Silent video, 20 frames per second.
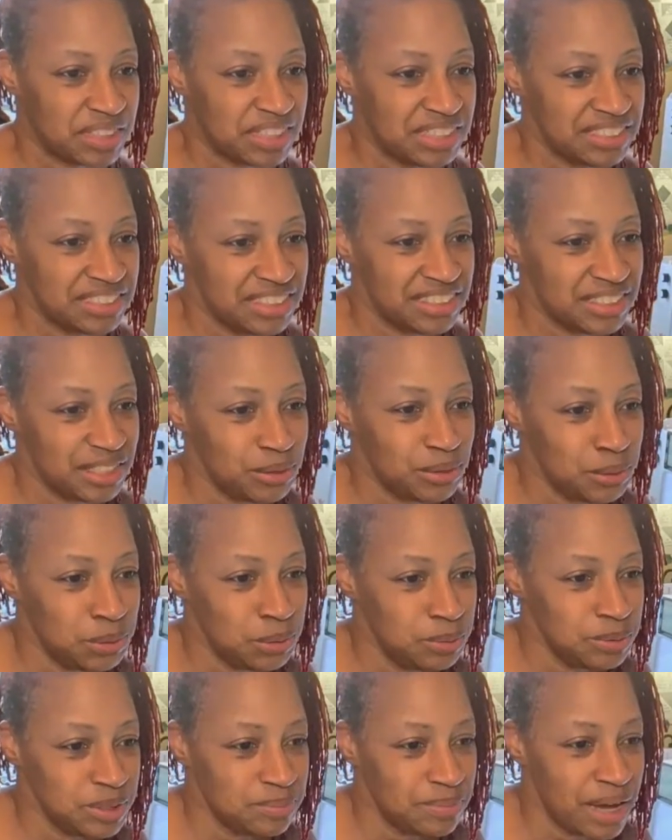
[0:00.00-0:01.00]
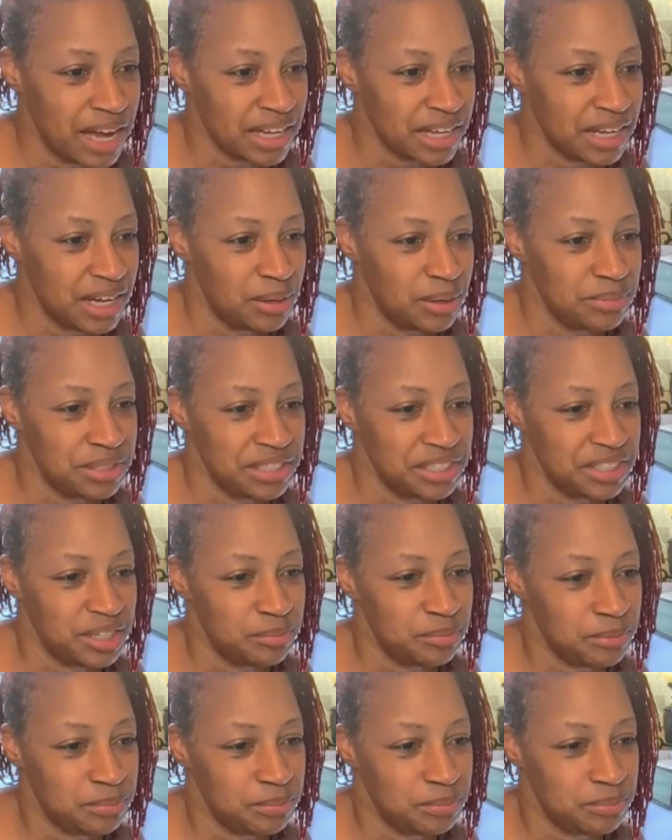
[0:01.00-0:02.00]
She said, oops, my comment up
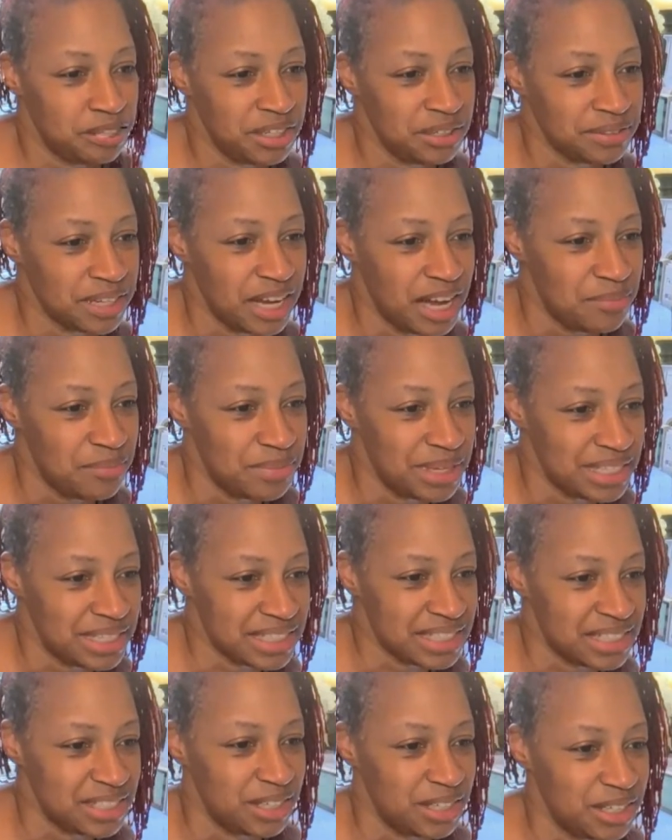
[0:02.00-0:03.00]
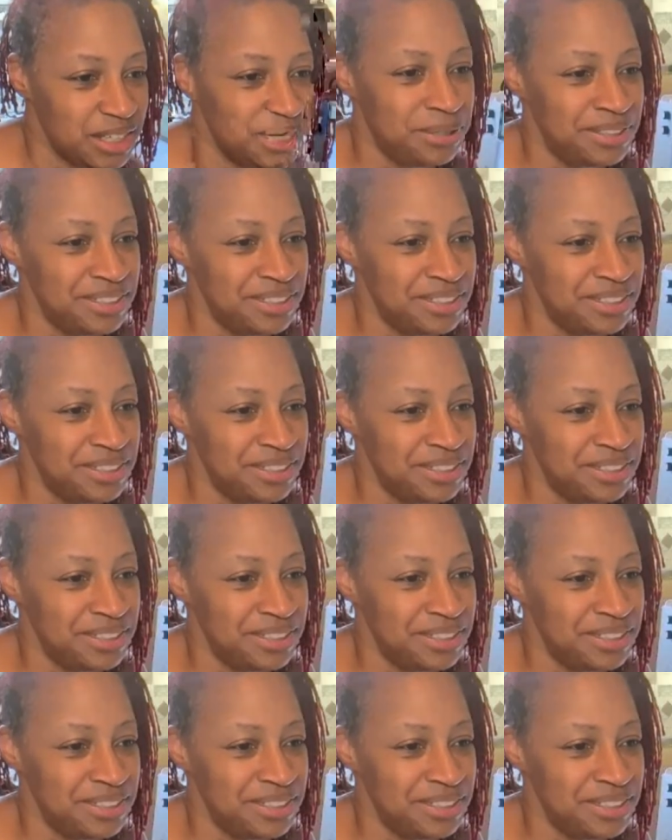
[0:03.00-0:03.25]
above got messed up.